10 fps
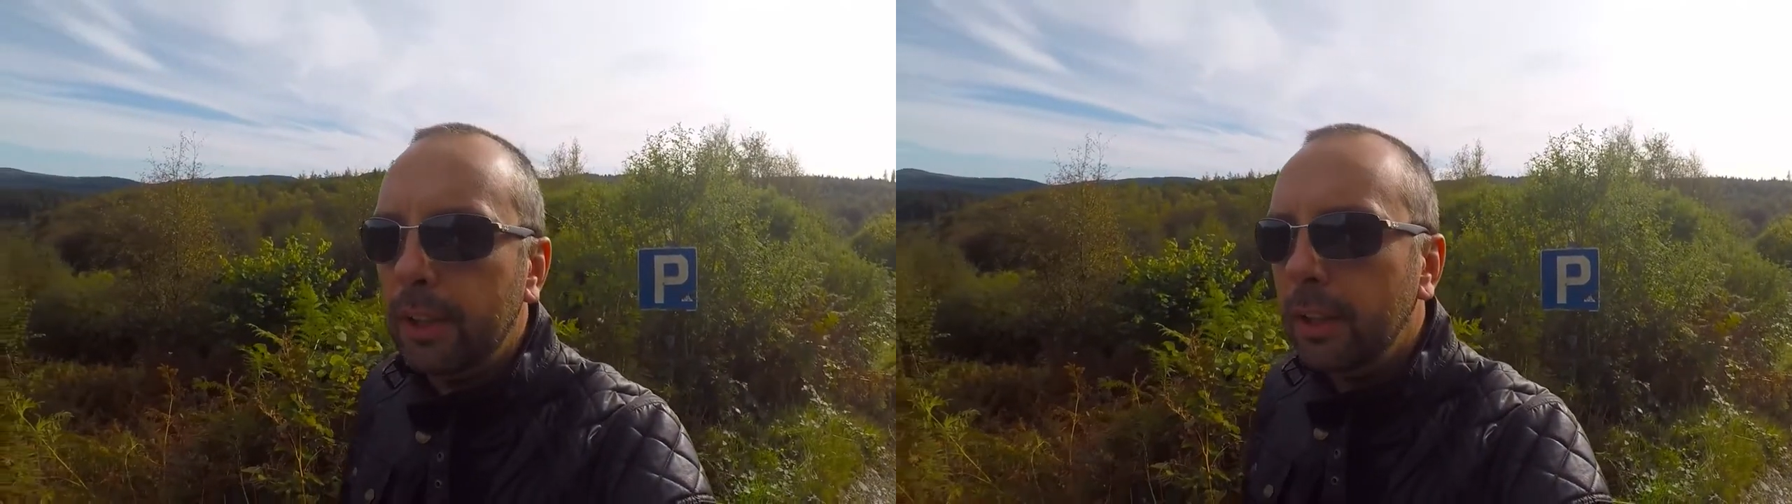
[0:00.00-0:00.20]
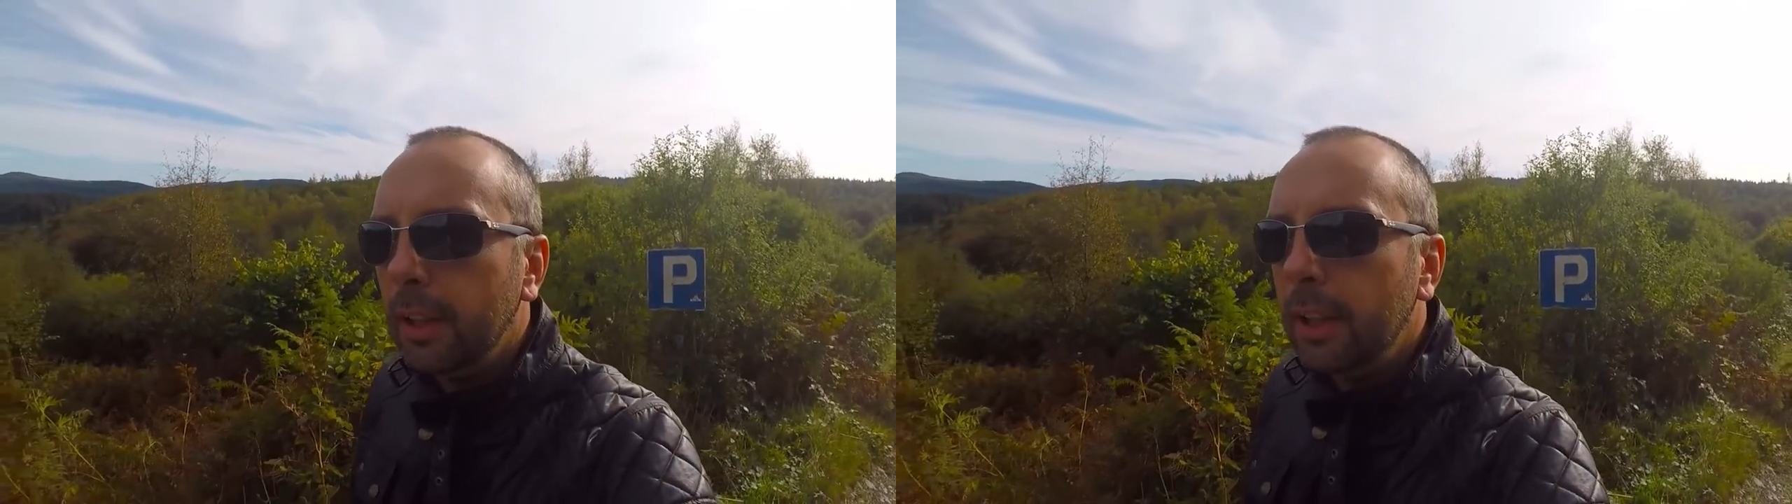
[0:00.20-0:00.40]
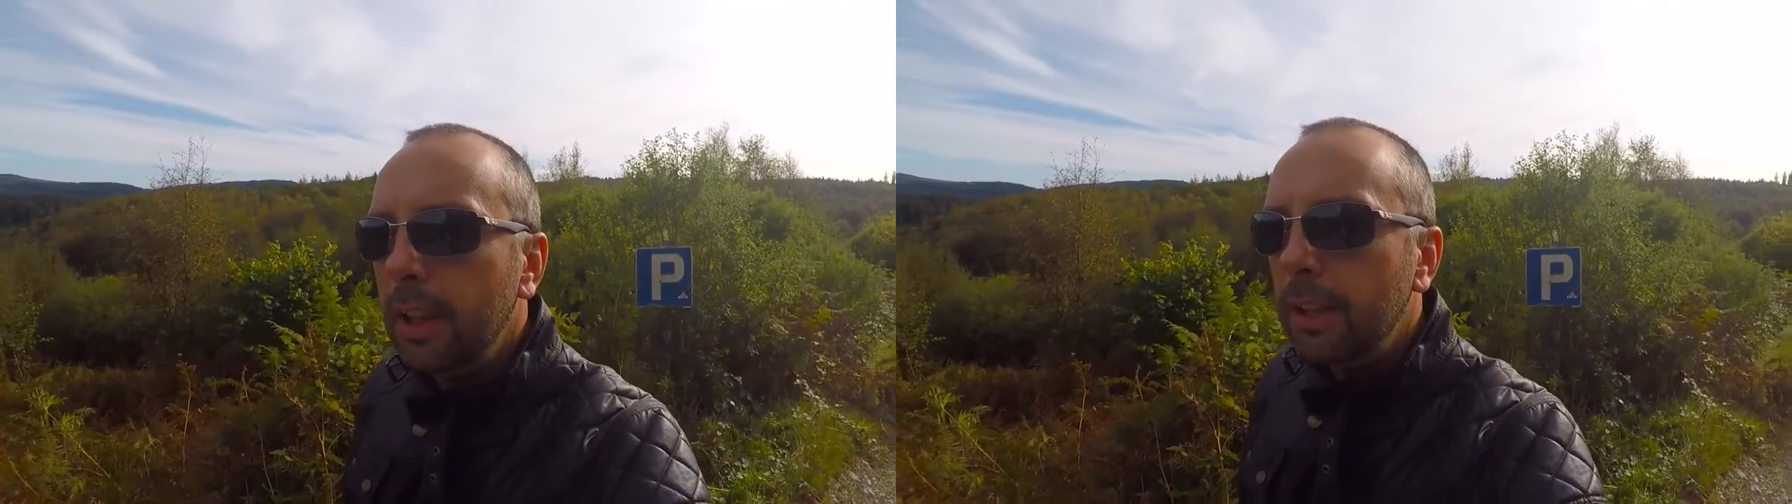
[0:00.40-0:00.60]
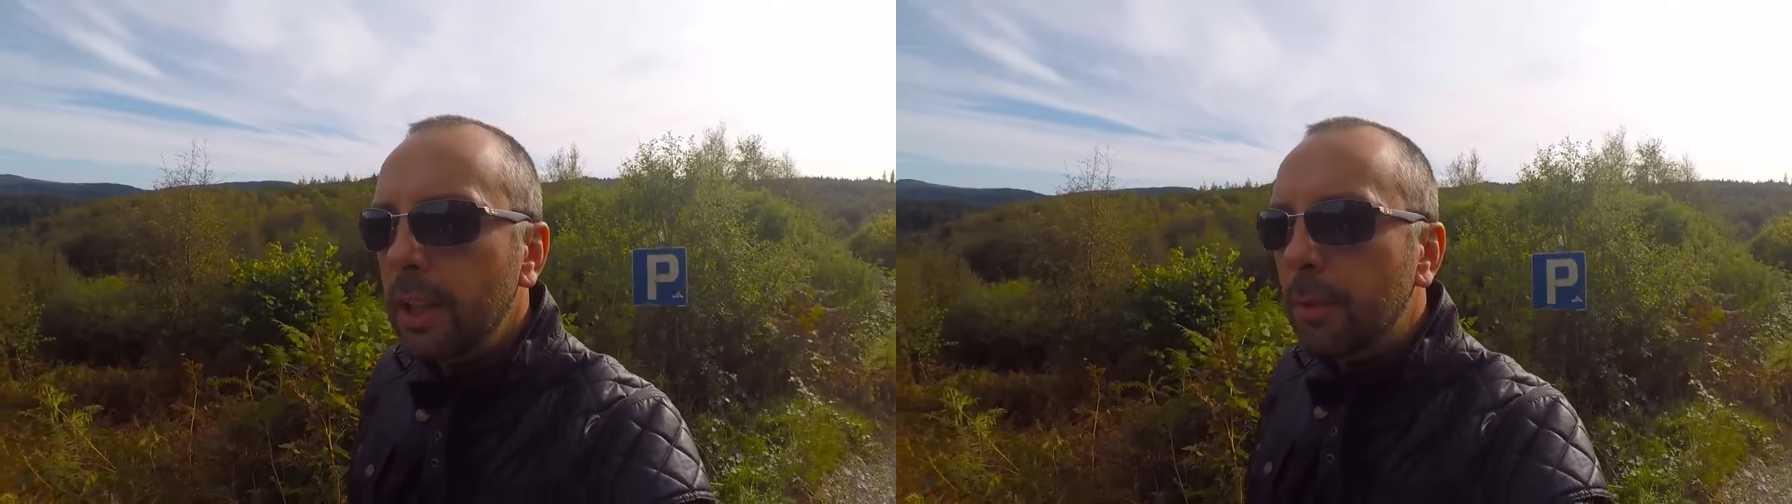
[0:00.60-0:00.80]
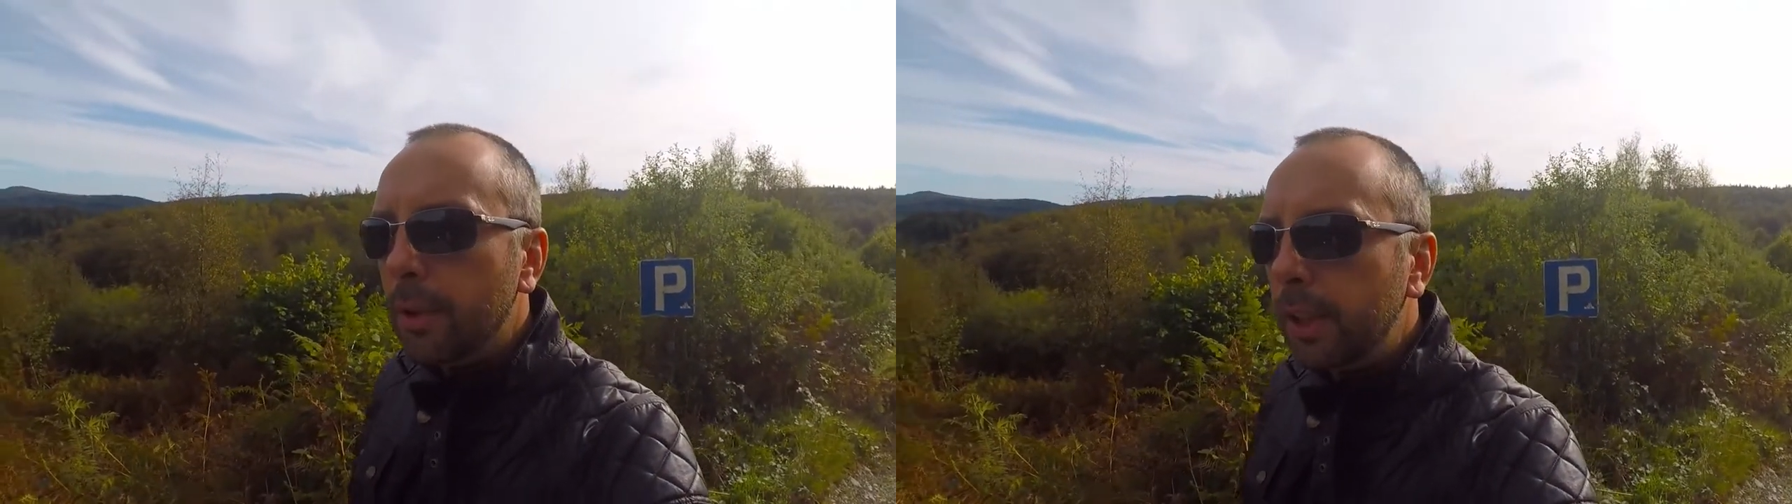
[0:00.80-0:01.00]

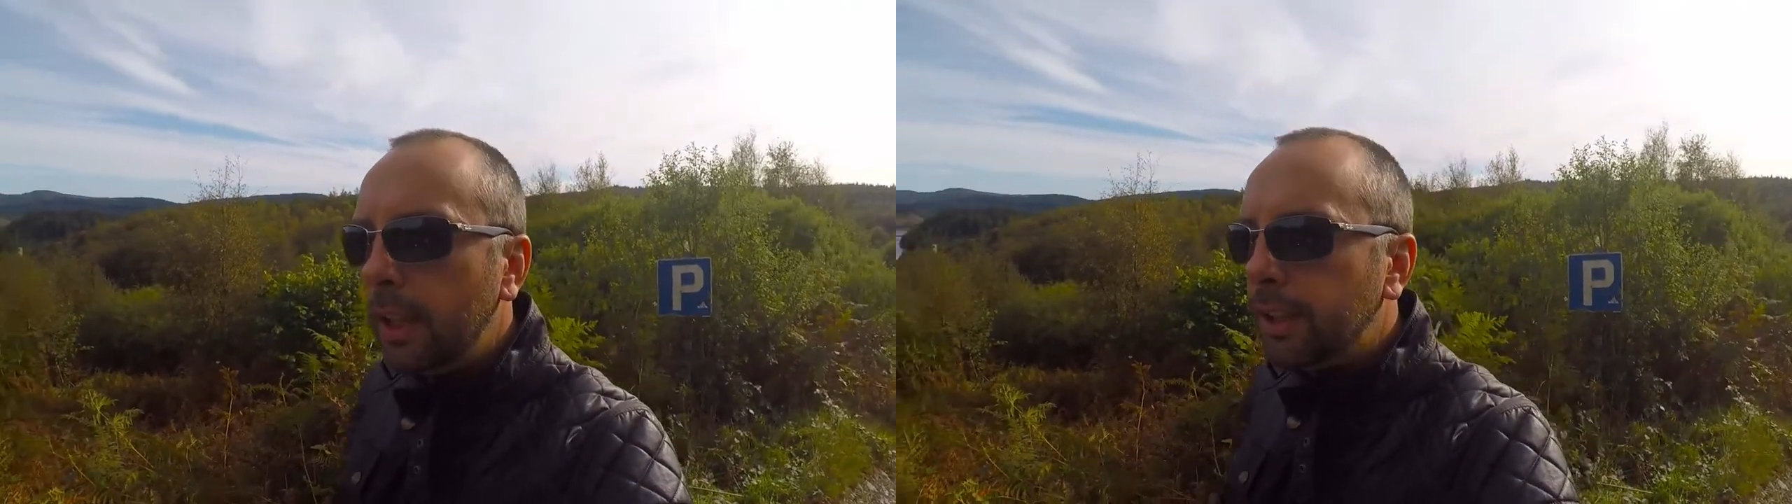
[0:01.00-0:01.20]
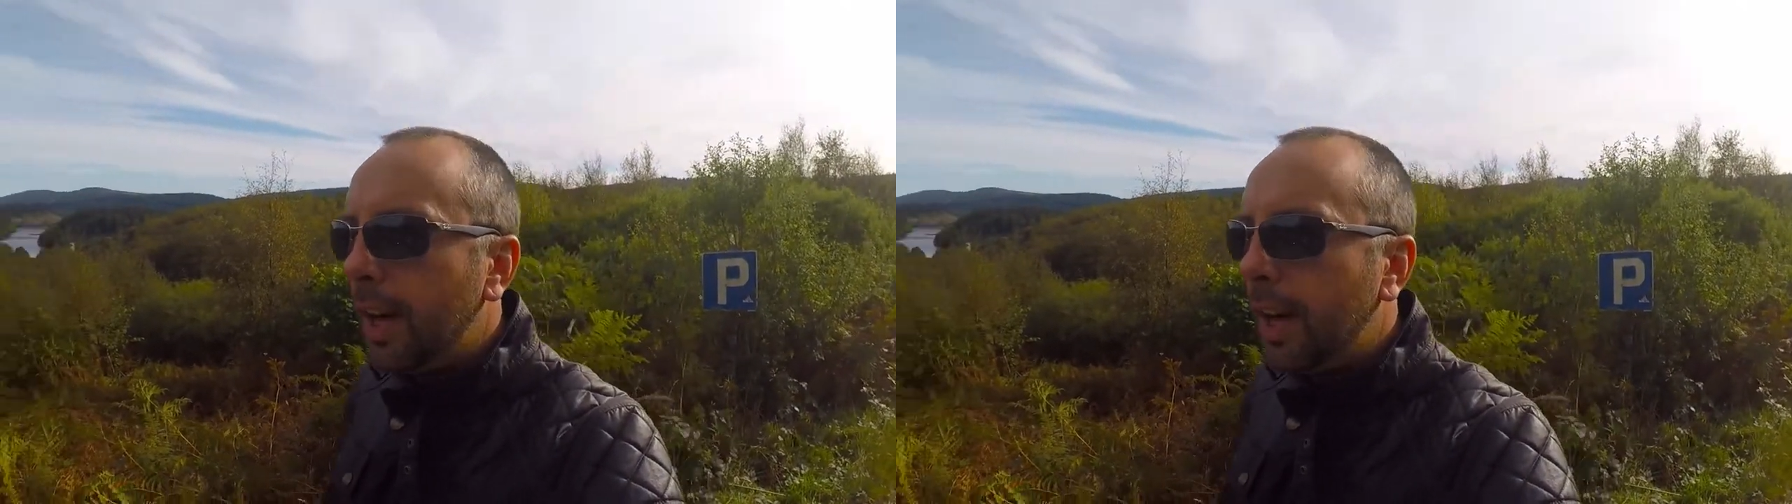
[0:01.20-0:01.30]
And the more that you